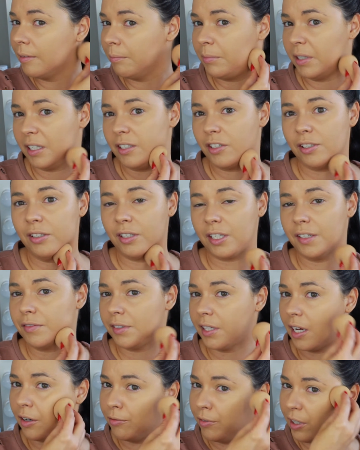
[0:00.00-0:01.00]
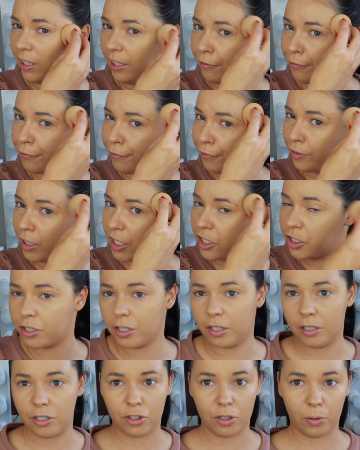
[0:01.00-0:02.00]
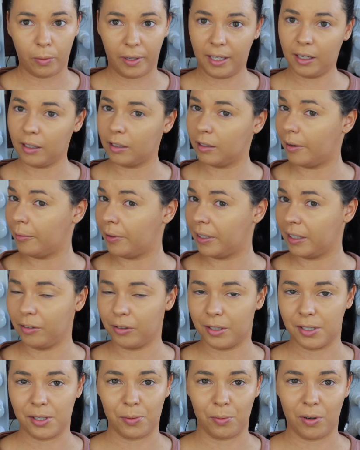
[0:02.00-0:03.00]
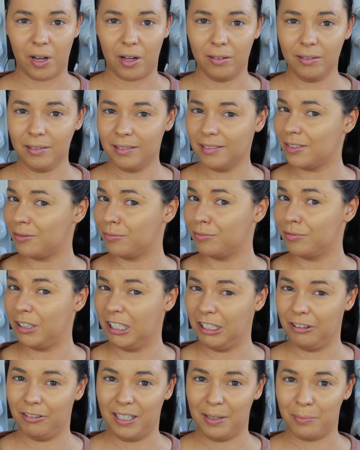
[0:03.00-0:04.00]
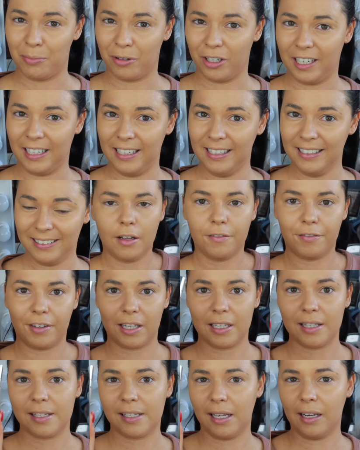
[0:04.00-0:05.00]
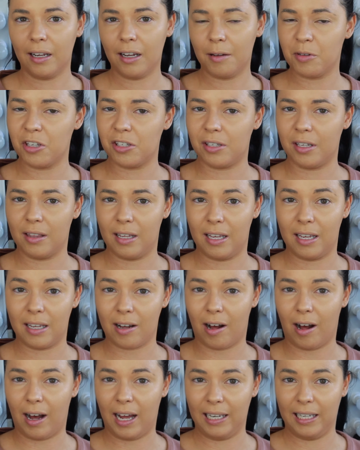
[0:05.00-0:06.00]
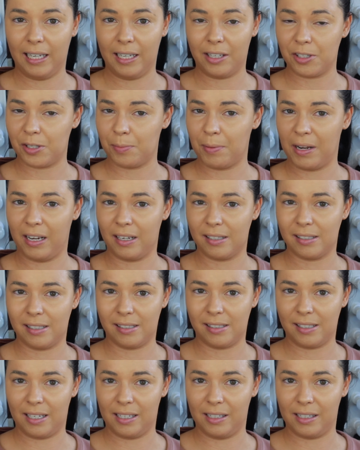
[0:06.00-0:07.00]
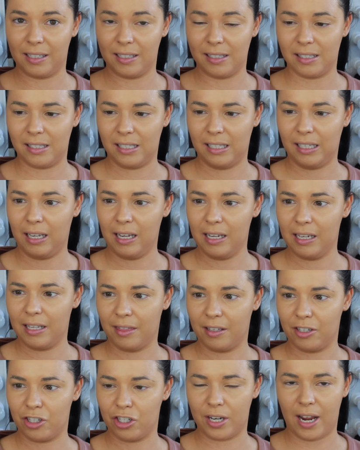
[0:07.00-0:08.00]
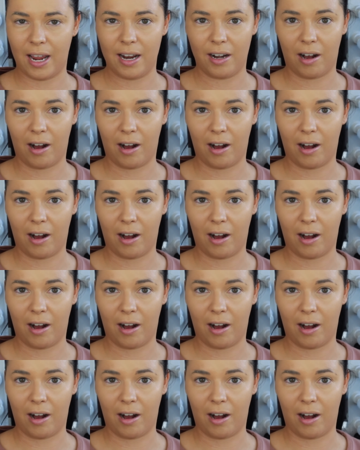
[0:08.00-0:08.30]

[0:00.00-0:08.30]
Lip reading: but it just gives that really fresh, dewy, glowing look as well. It's really, really pretty. For concealer, I'm using the Kylie Cosmetics Skin Concealer in the shade